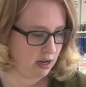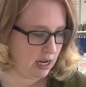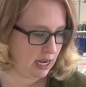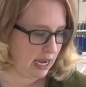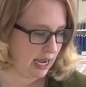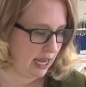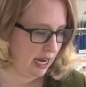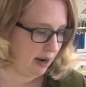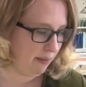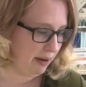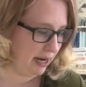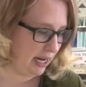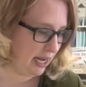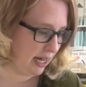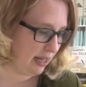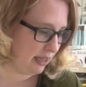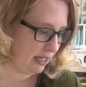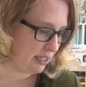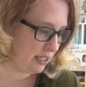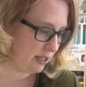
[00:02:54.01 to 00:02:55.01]
and I'm going to
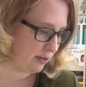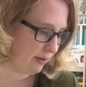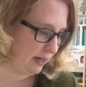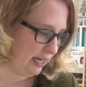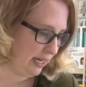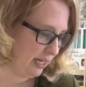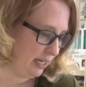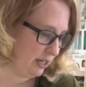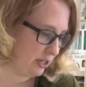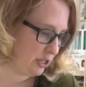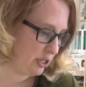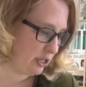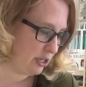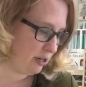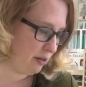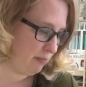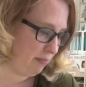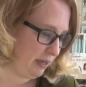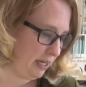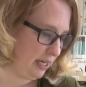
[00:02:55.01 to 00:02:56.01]
cut this 3-inch
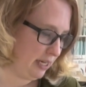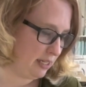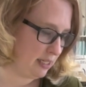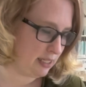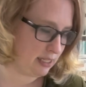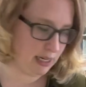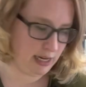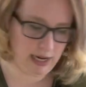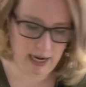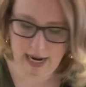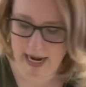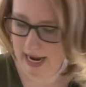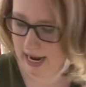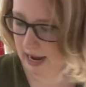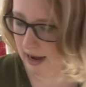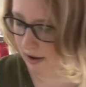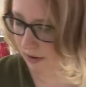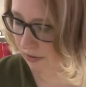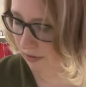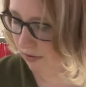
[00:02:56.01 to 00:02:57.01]
piece in
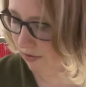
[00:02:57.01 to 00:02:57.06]
half